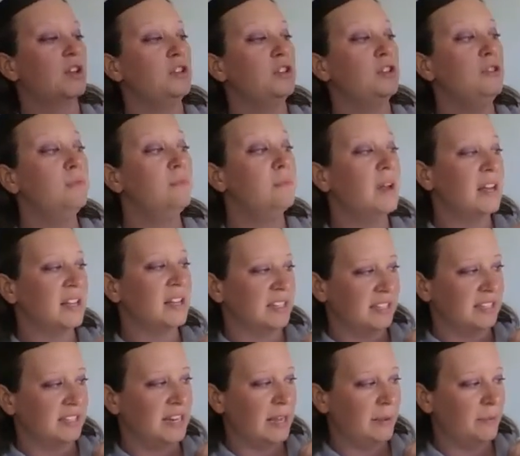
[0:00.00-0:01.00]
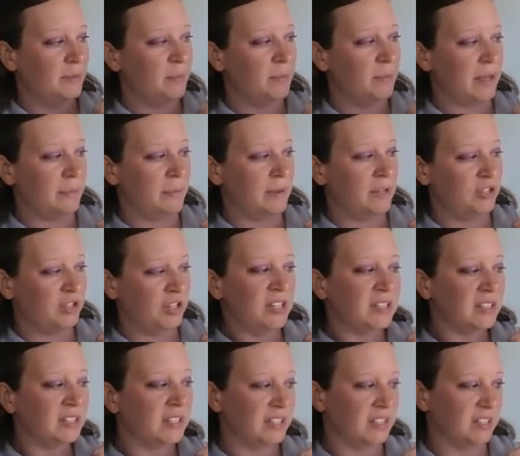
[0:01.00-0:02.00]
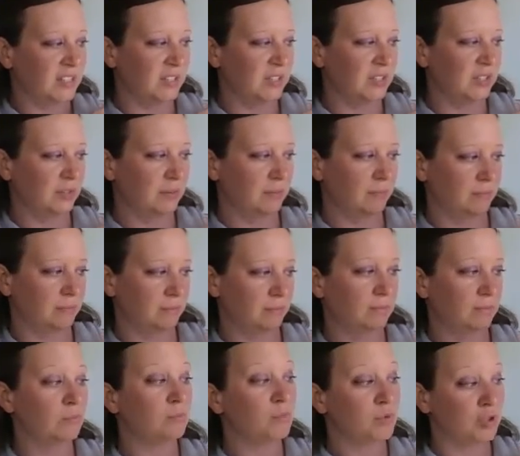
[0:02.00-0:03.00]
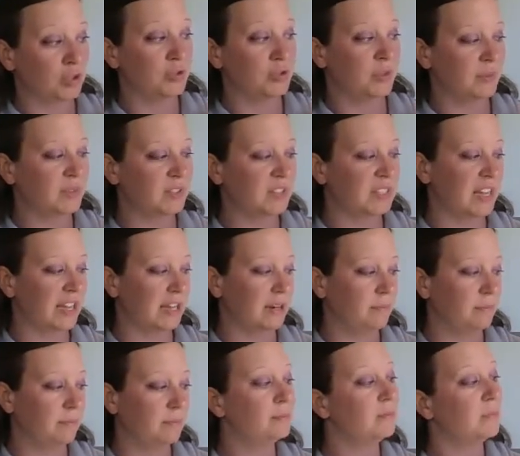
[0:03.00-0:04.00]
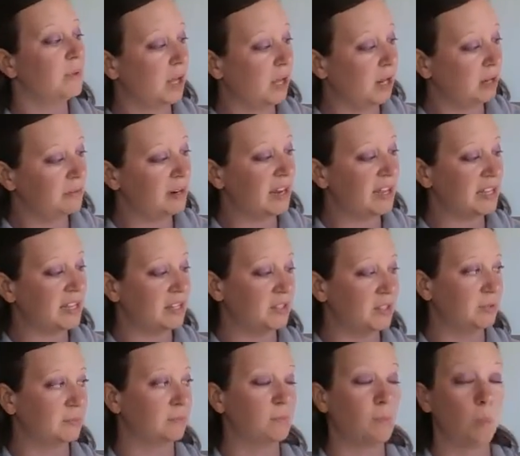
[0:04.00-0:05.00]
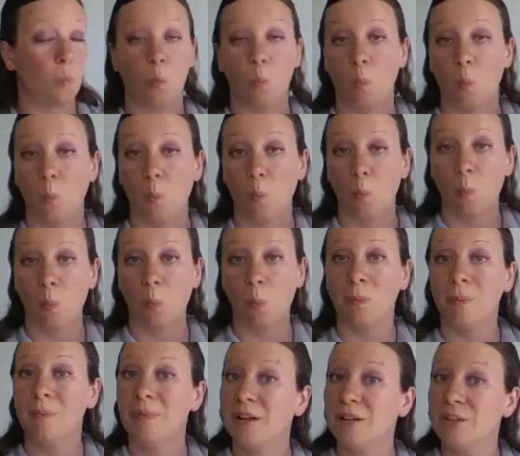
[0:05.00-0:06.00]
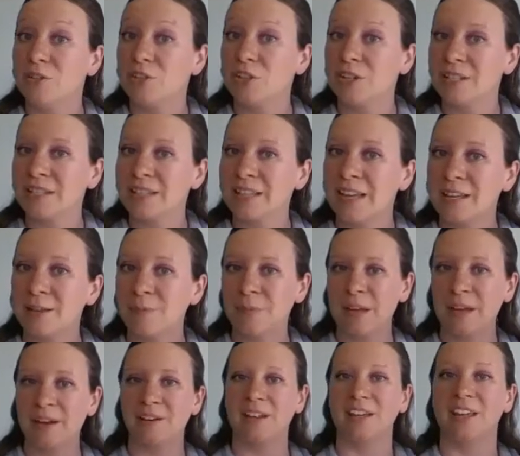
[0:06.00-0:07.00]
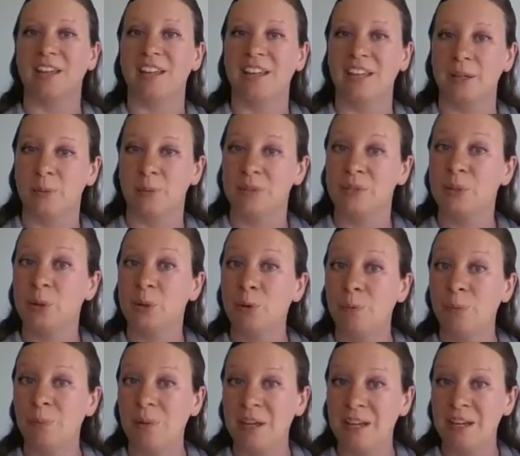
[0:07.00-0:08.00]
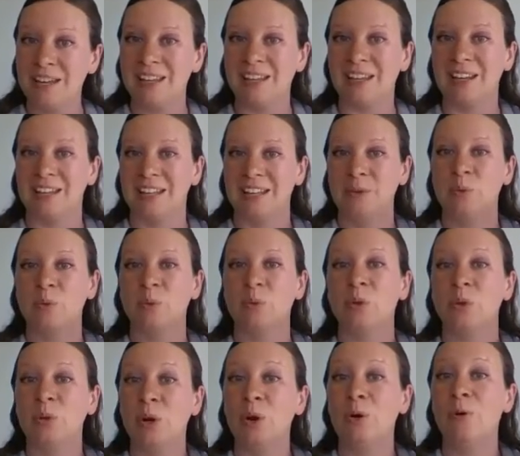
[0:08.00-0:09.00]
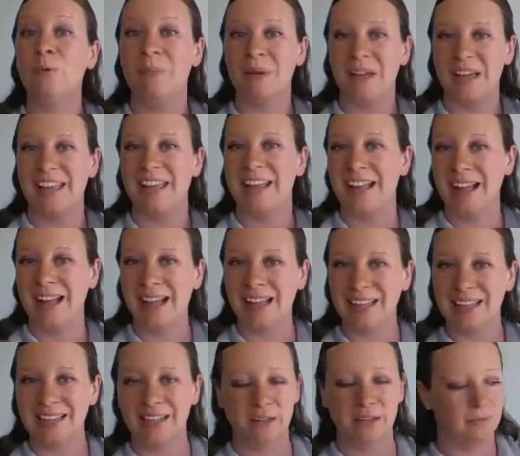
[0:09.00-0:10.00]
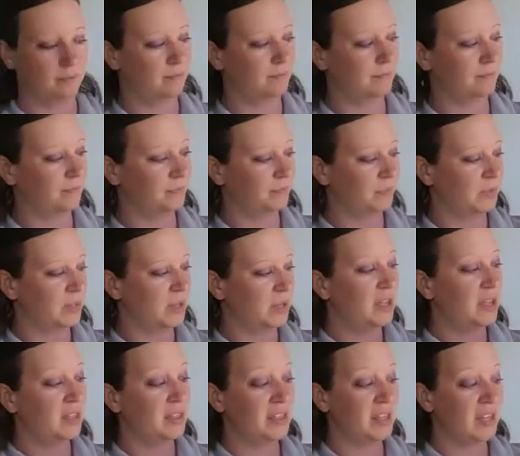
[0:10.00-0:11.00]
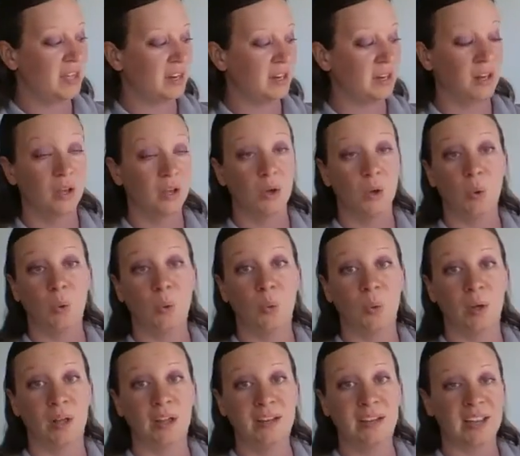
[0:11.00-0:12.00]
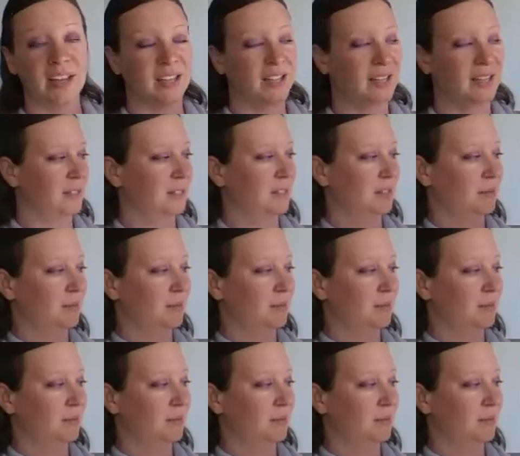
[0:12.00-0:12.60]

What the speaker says: You must name the baby Jesus. Joseph said, all right. Just like Mary, he was obedient. He was going to obey God. Then, one night,